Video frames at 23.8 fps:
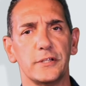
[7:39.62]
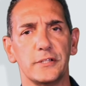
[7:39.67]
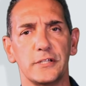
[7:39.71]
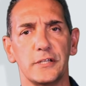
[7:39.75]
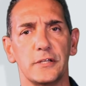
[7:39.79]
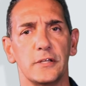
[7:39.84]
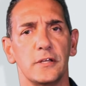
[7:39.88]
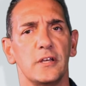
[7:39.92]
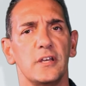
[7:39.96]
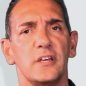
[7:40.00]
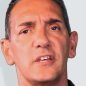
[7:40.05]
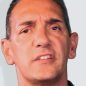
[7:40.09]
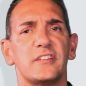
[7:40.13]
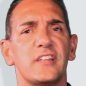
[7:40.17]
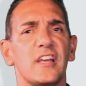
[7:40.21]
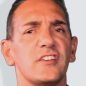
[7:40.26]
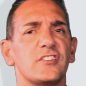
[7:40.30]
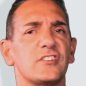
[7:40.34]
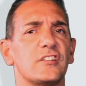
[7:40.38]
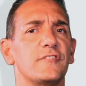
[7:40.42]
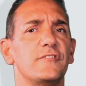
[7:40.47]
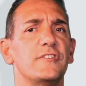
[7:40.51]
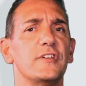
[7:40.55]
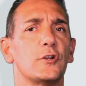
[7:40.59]
How are
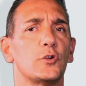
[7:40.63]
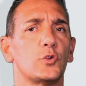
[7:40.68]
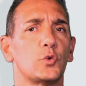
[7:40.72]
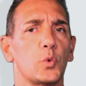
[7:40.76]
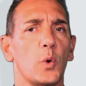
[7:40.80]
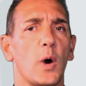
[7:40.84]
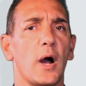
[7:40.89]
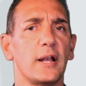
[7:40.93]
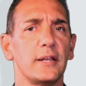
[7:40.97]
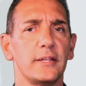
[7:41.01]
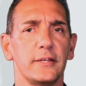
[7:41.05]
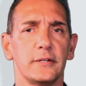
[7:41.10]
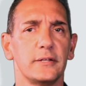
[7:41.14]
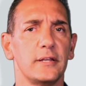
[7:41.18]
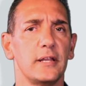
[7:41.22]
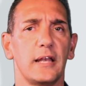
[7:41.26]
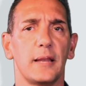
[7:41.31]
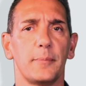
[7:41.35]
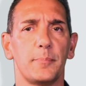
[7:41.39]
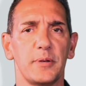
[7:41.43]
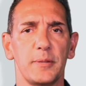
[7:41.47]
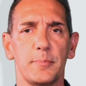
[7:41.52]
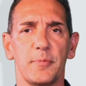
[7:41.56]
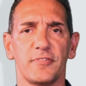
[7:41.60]
virtual tests
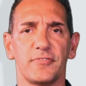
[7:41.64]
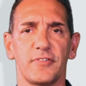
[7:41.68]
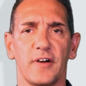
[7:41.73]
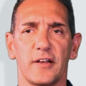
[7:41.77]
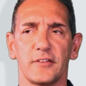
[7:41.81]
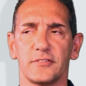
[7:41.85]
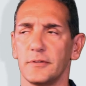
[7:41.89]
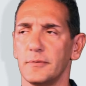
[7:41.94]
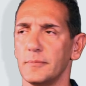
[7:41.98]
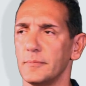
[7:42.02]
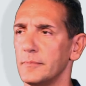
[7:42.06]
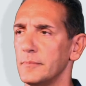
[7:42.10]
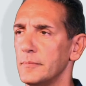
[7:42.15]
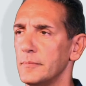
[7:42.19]
carried out in